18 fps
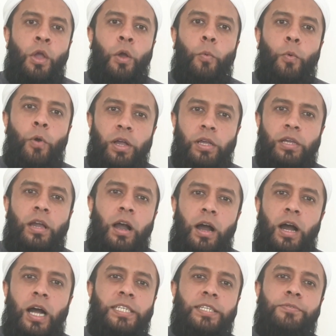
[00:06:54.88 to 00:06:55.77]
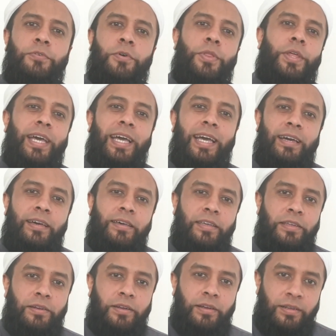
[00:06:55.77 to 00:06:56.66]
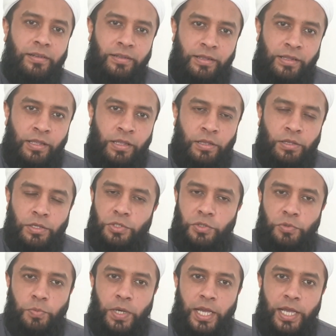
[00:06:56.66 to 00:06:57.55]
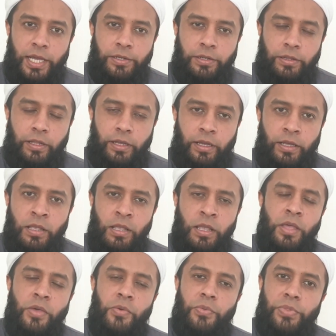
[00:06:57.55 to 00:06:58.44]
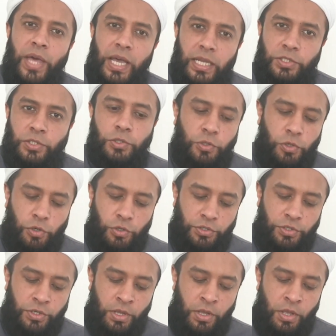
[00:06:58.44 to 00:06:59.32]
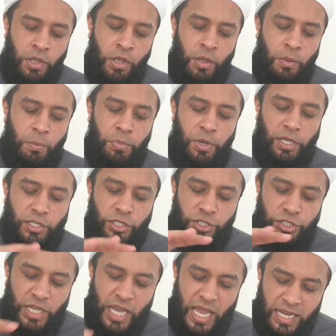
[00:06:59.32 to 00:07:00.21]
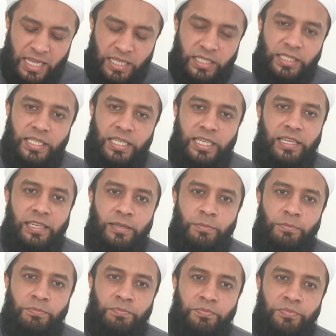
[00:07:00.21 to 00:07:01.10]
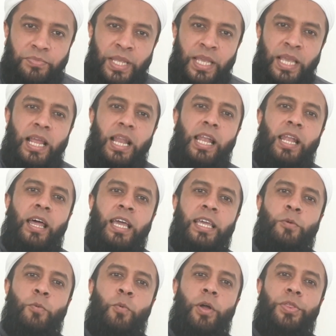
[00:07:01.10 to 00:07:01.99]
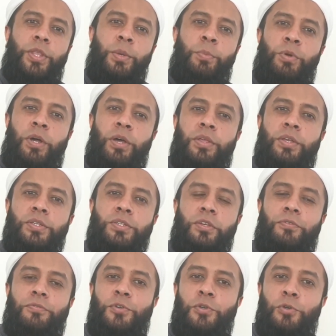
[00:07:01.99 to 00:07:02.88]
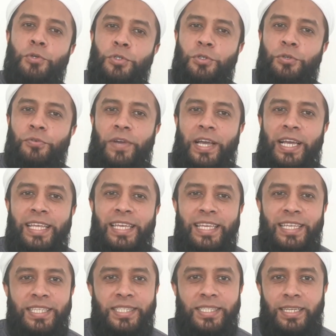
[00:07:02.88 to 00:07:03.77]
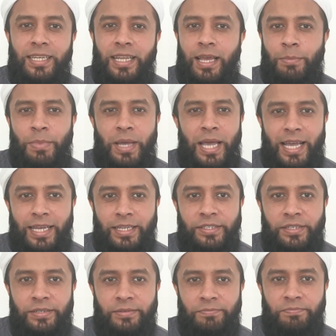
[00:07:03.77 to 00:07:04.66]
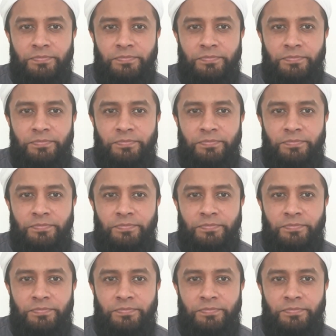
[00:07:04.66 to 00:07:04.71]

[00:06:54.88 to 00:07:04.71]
work harder for the akhirah. Subhanallah. That's good. But jealousy, like what the brothers of Yusuf alayhi salam had,